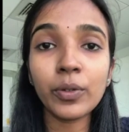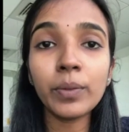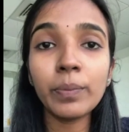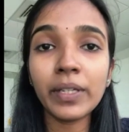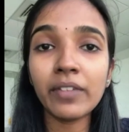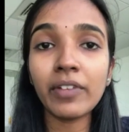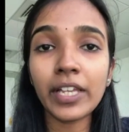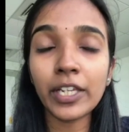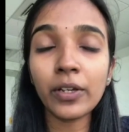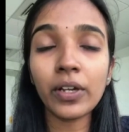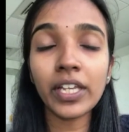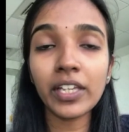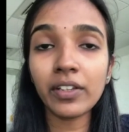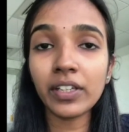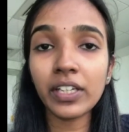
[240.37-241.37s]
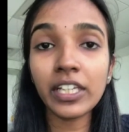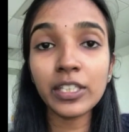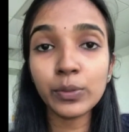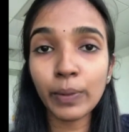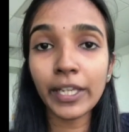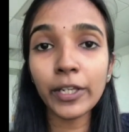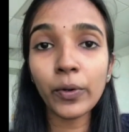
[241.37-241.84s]
could be
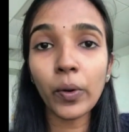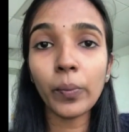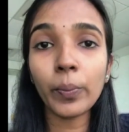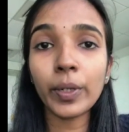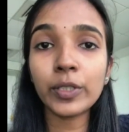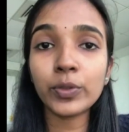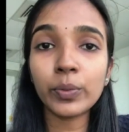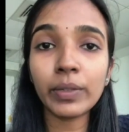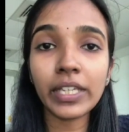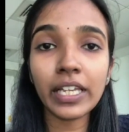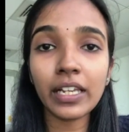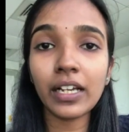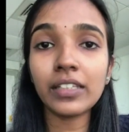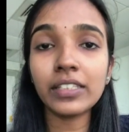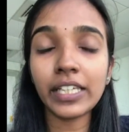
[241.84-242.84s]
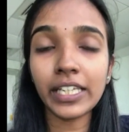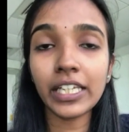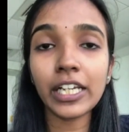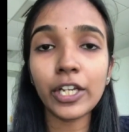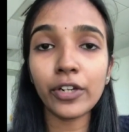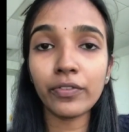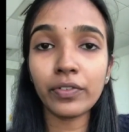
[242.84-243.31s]
he's very open, so we can ask
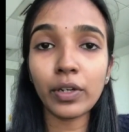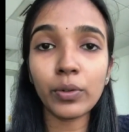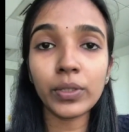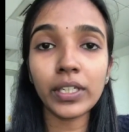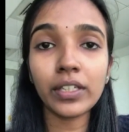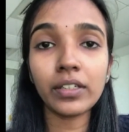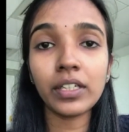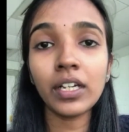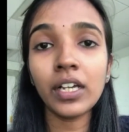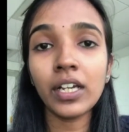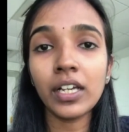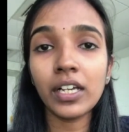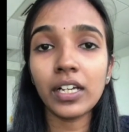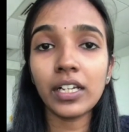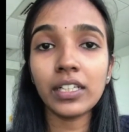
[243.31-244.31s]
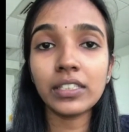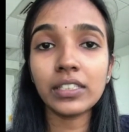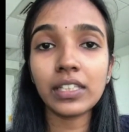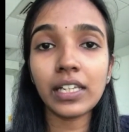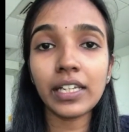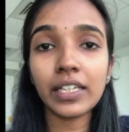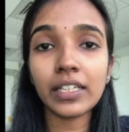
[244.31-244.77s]
any kind of doubt, and
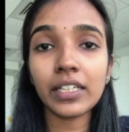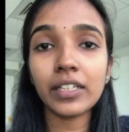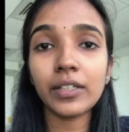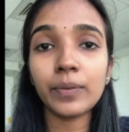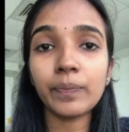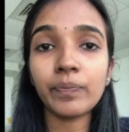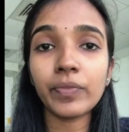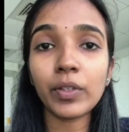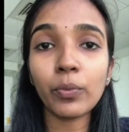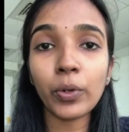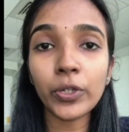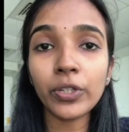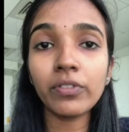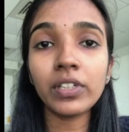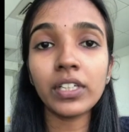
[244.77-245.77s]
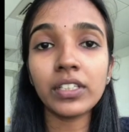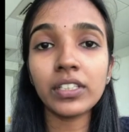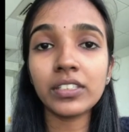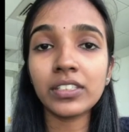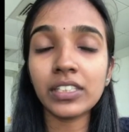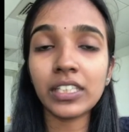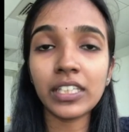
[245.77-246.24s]
it's like whatever it
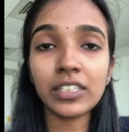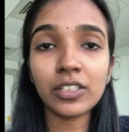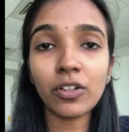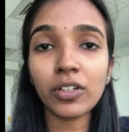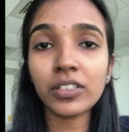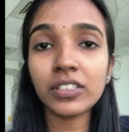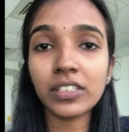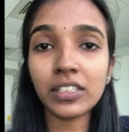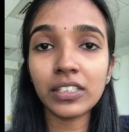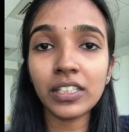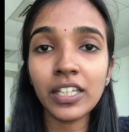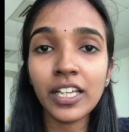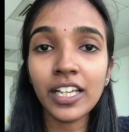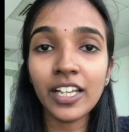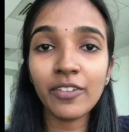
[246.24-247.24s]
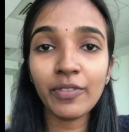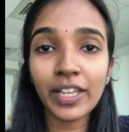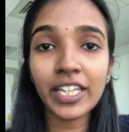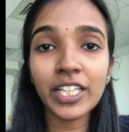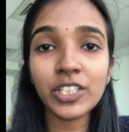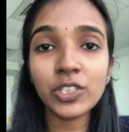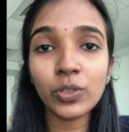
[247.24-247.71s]
is, he talks in
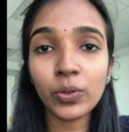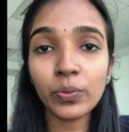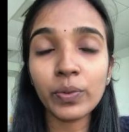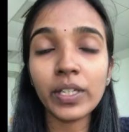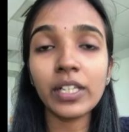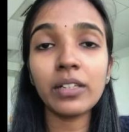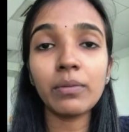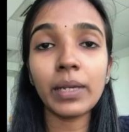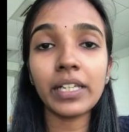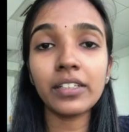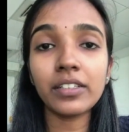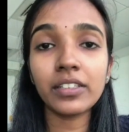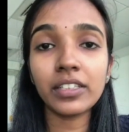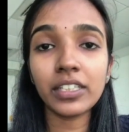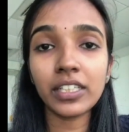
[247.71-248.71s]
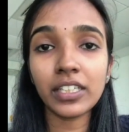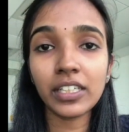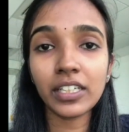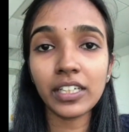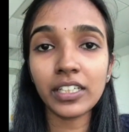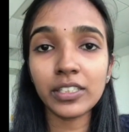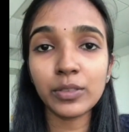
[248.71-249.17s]
very jovial manner.
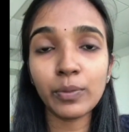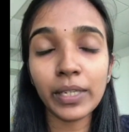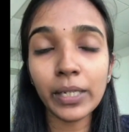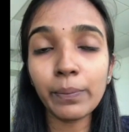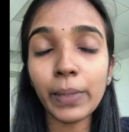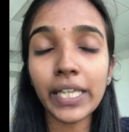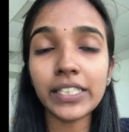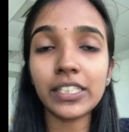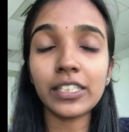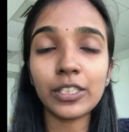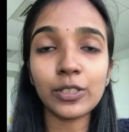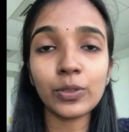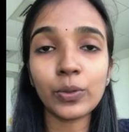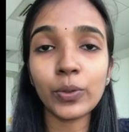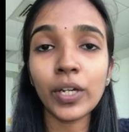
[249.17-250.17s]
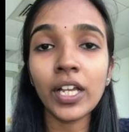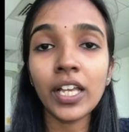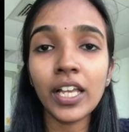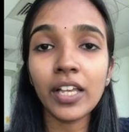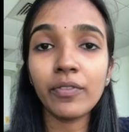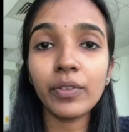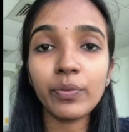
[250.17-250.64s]
He is very pleasant, so
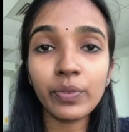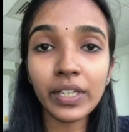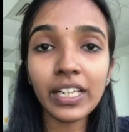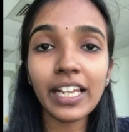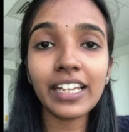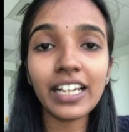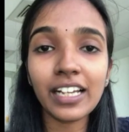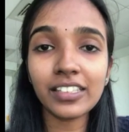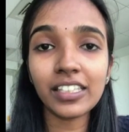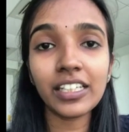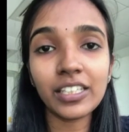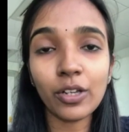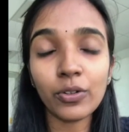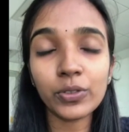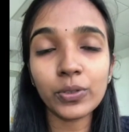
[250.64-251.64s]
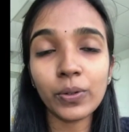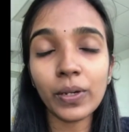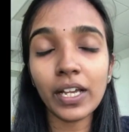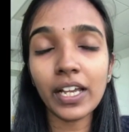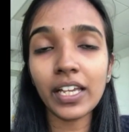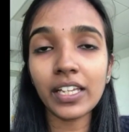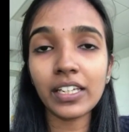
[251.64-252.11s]
we feel like asking doubts. So
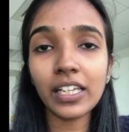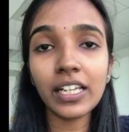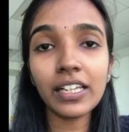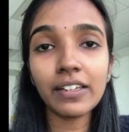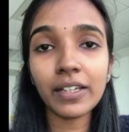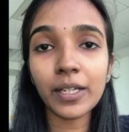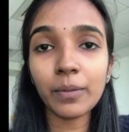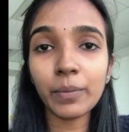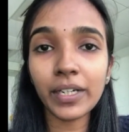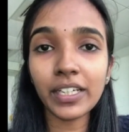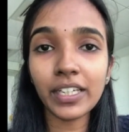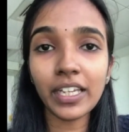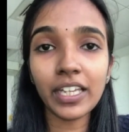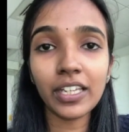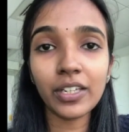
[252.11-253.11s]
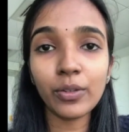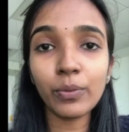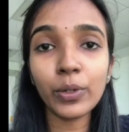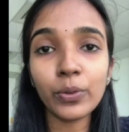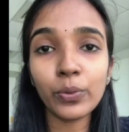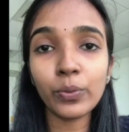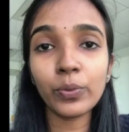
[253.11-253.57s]
I really recommend
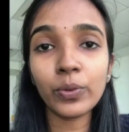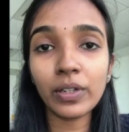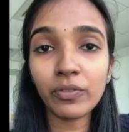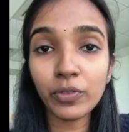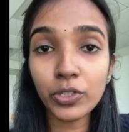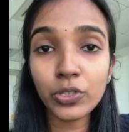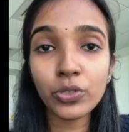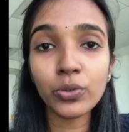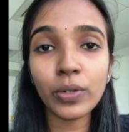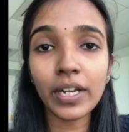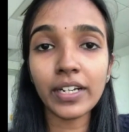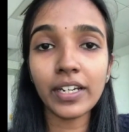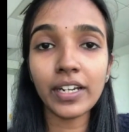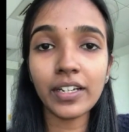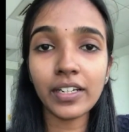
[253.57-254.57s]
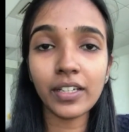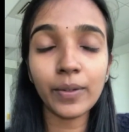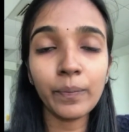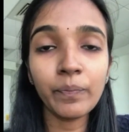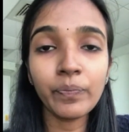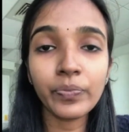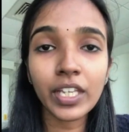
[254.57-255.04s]
anyone who would wish to attend a
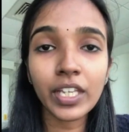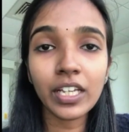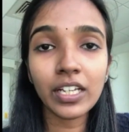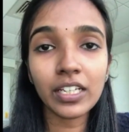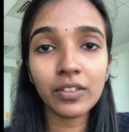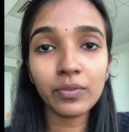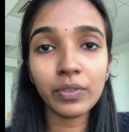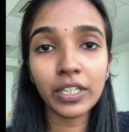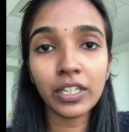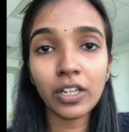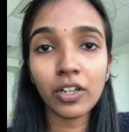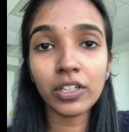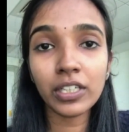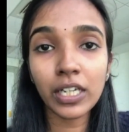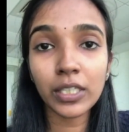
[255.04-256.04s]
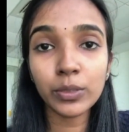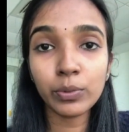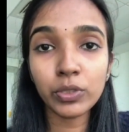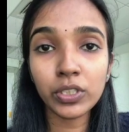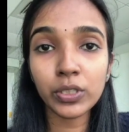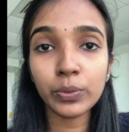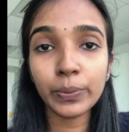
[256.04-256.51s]
Verilog class
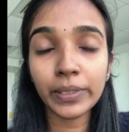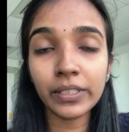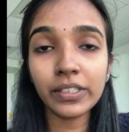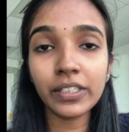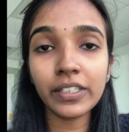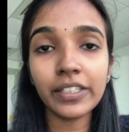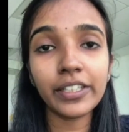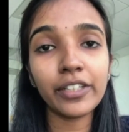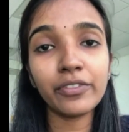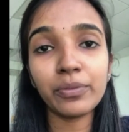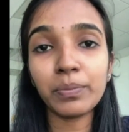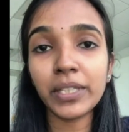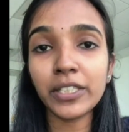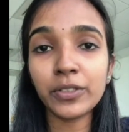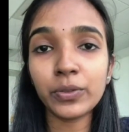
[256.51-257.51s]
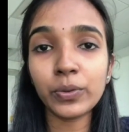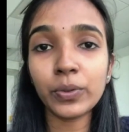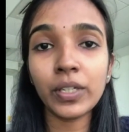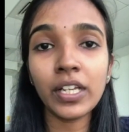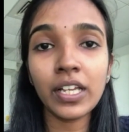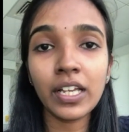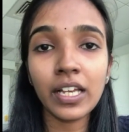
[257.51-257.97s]
which is worthy enough, please
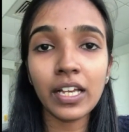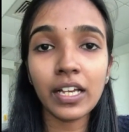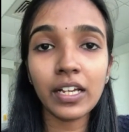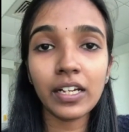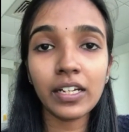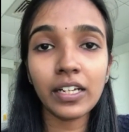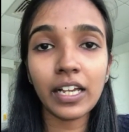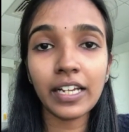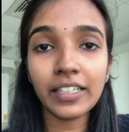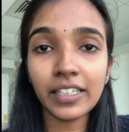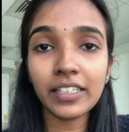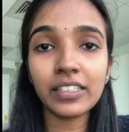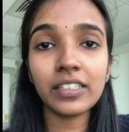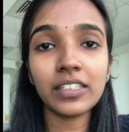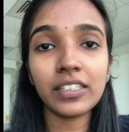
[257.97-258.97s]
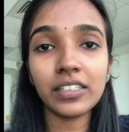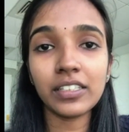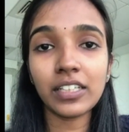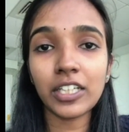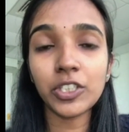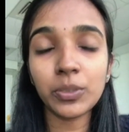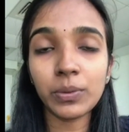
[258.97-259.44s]
do attend
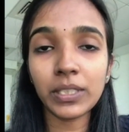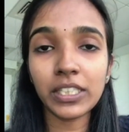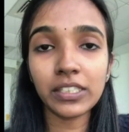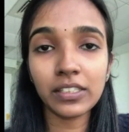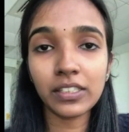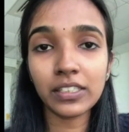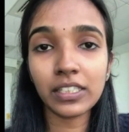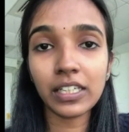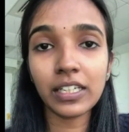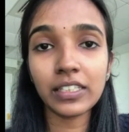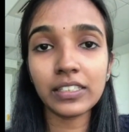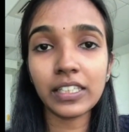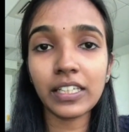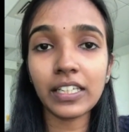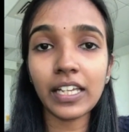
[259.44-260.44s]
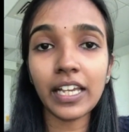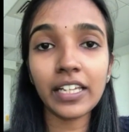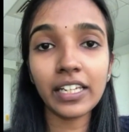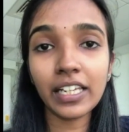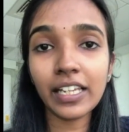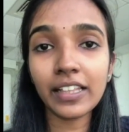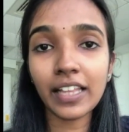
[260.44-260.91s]
Rajavandi sir's class, and I
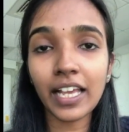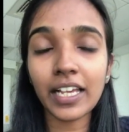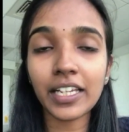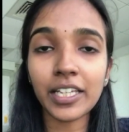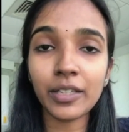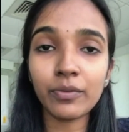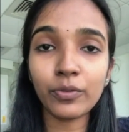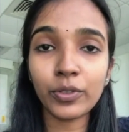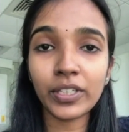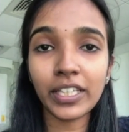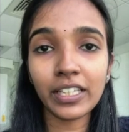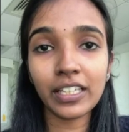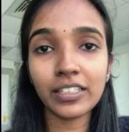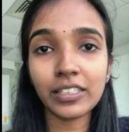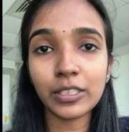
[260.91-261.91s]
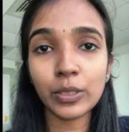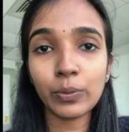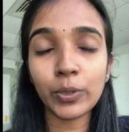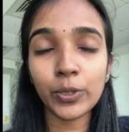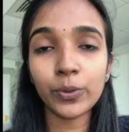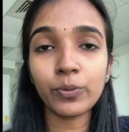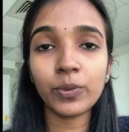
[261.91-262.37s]
really thank him for taking such a
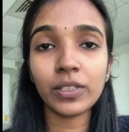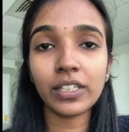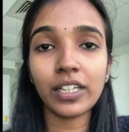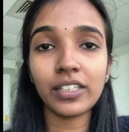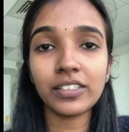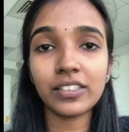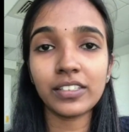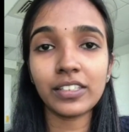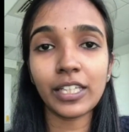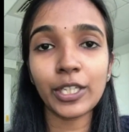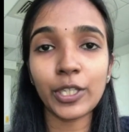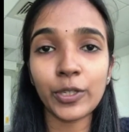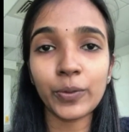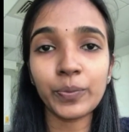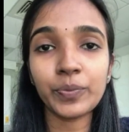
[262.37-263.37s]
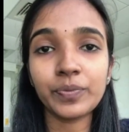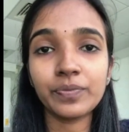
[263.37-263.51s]
wonderful class. Thank you.